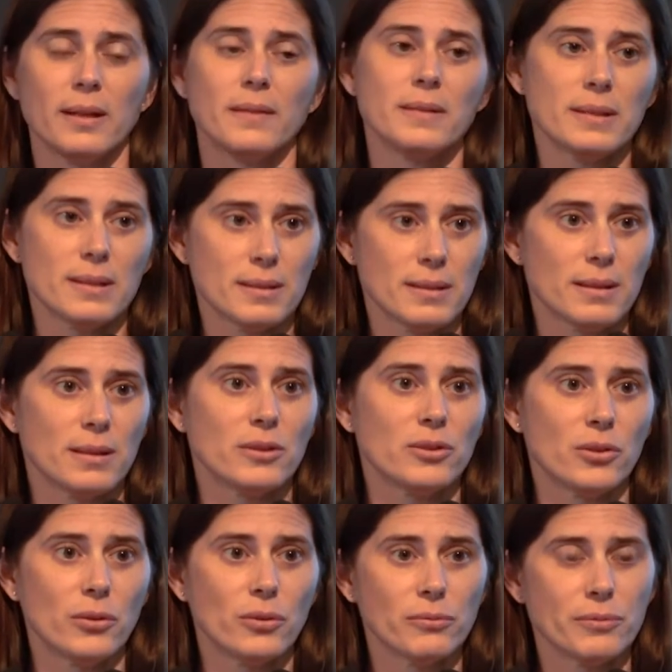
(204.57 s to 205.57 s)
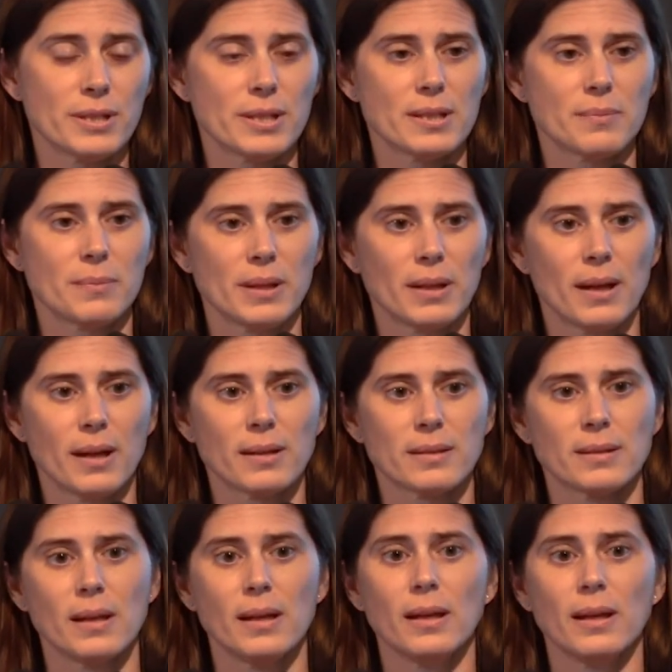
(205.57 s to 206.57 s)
and this is in adult rhesus macaques.